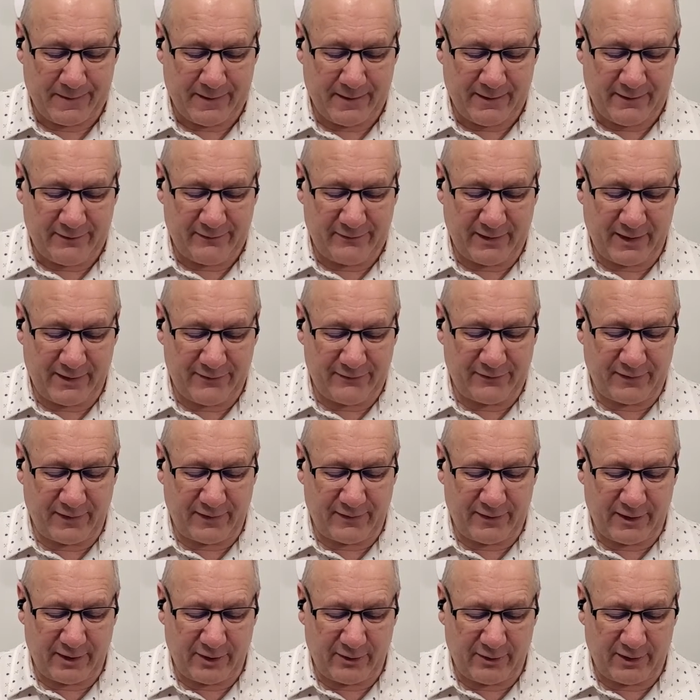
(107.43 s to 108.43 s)
It says
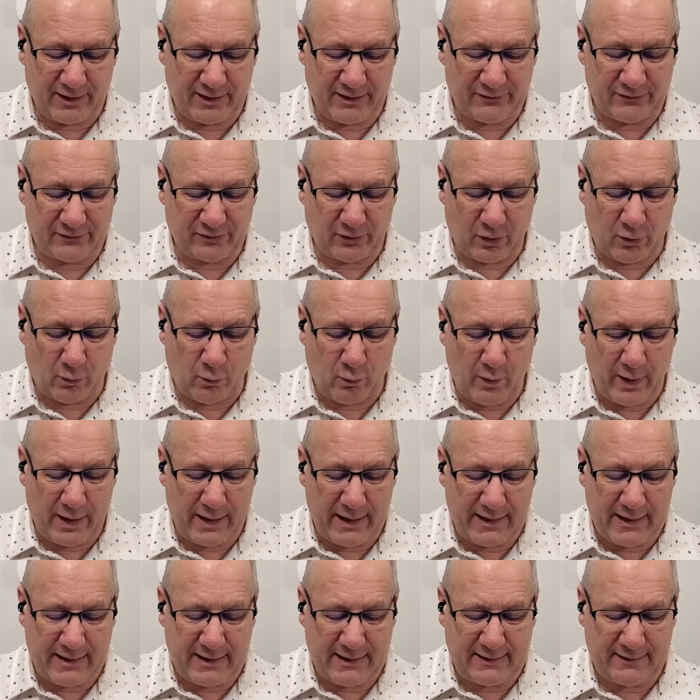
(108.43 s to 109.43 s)
that there is a
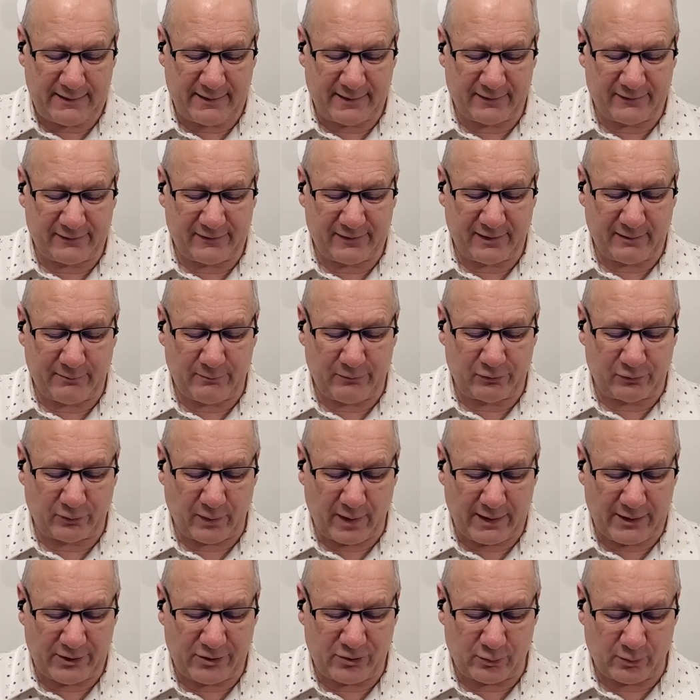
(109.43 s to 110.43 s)
way that seems
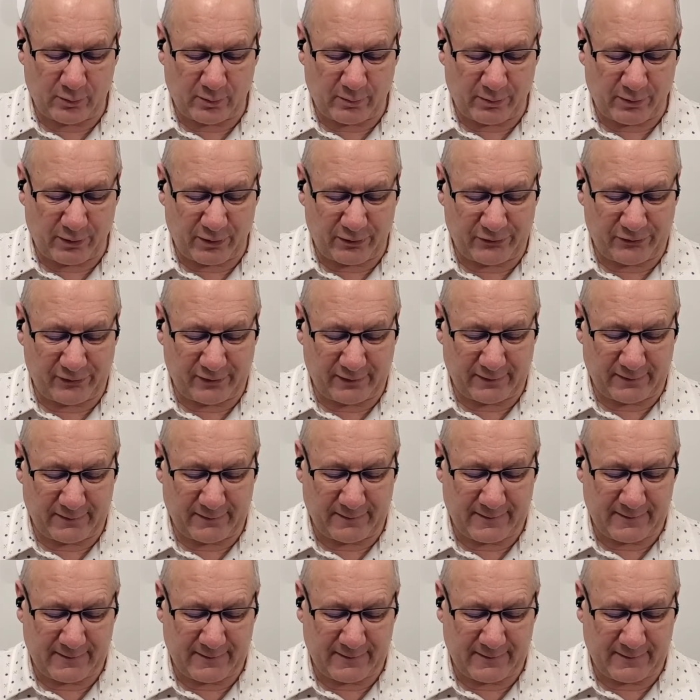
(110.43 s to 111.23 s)
right to a person,